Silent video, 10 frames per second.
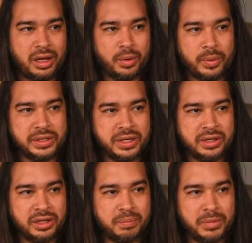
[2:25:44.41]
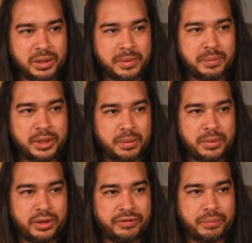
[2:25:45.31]
Return the minimum
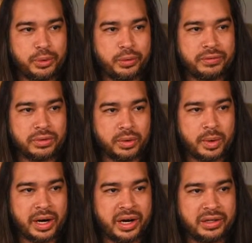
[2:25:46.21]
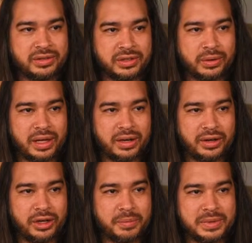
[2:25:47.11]
number of moves required so that
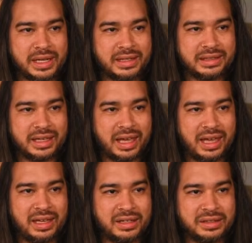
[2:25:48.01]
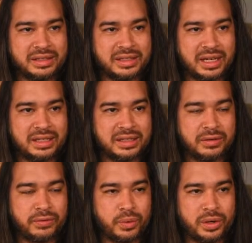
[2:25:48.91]
nums has k
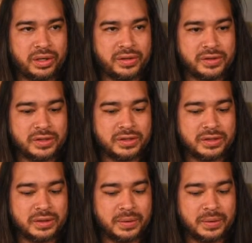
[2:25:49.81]
consecutive ones.